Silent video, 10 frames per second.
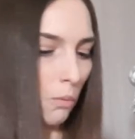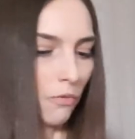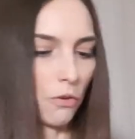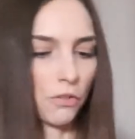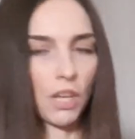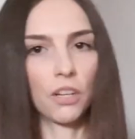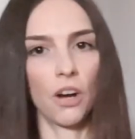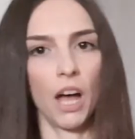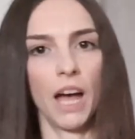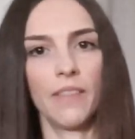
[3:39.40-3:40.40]
We've also
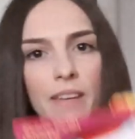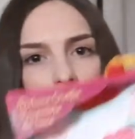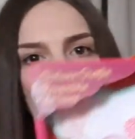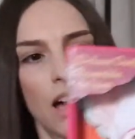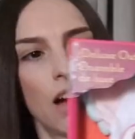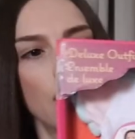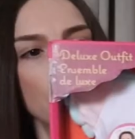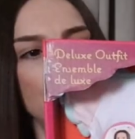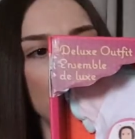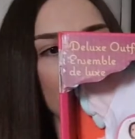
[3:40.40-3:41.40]
got her this Our
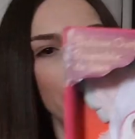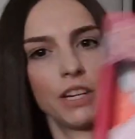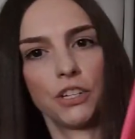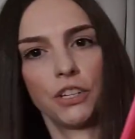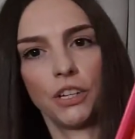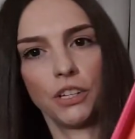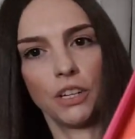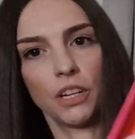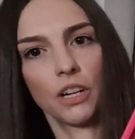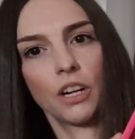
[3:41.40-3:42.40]
Generation
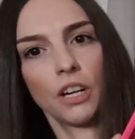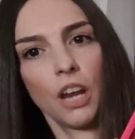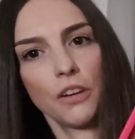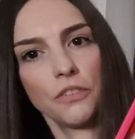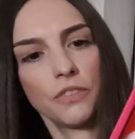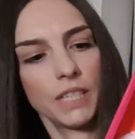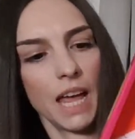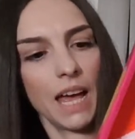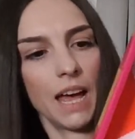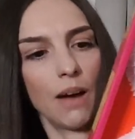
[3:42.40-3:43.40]
clothes
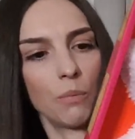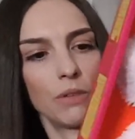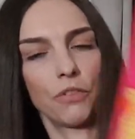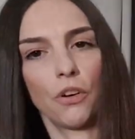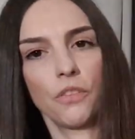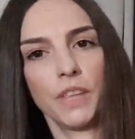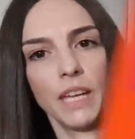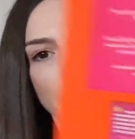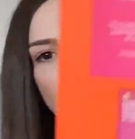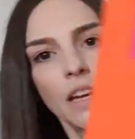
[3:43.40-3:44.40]
set and we've got
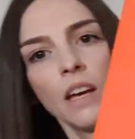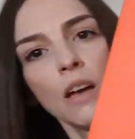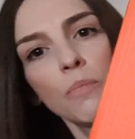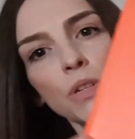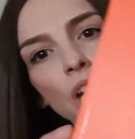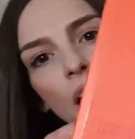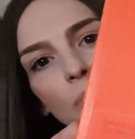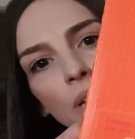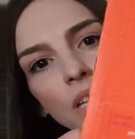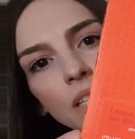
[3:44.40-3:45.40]
the
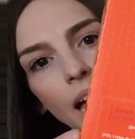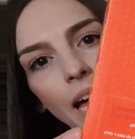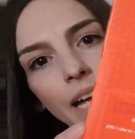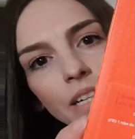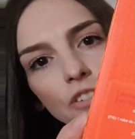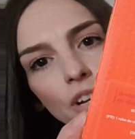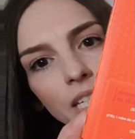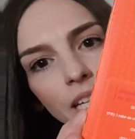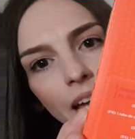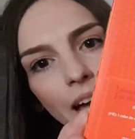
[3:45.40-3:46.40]
pyjamas and
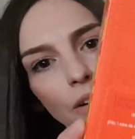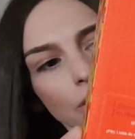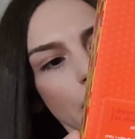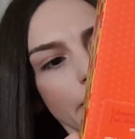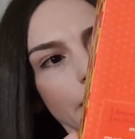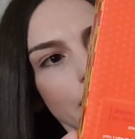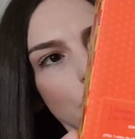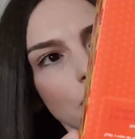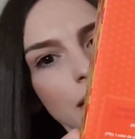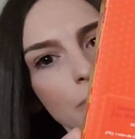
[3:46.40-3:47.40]
dressing gown and the
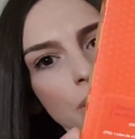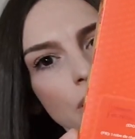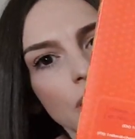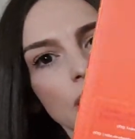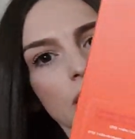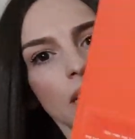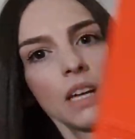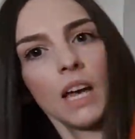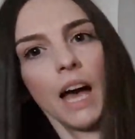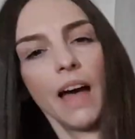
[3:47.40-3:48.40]
little slippers.
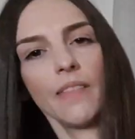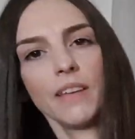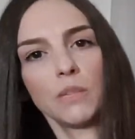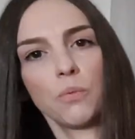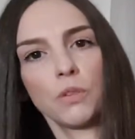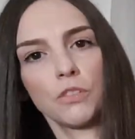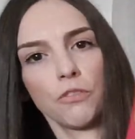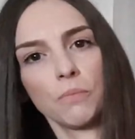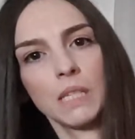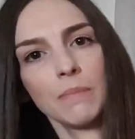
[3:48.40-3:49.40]
And this was
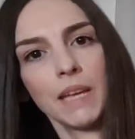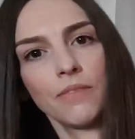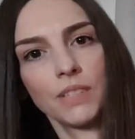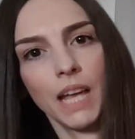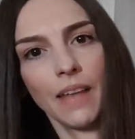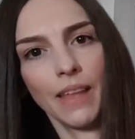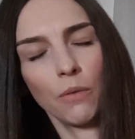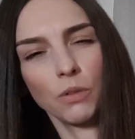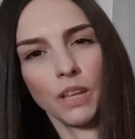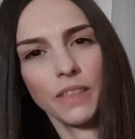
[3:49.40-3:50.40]
from Smith's and that
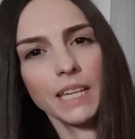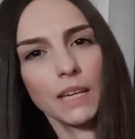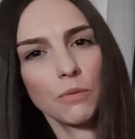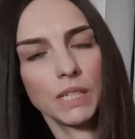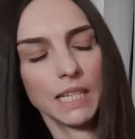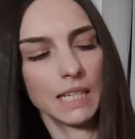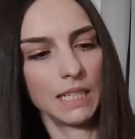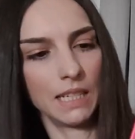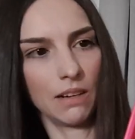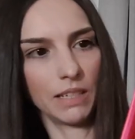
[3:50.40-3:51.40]
was, I think it was
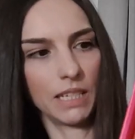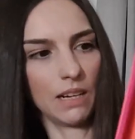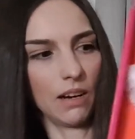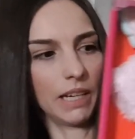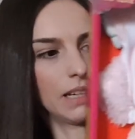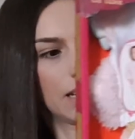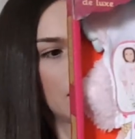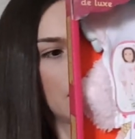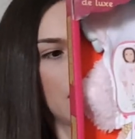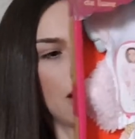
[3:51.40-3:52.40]
16.99.
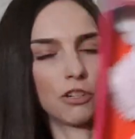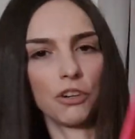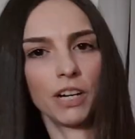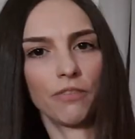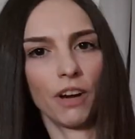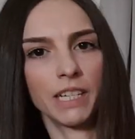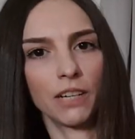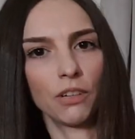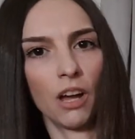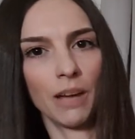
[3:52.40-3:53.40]
I was trying to find it
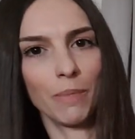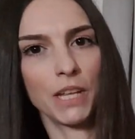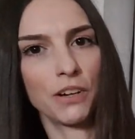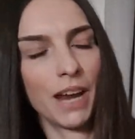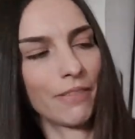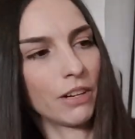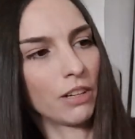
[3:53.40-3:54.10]
online, but they don't have it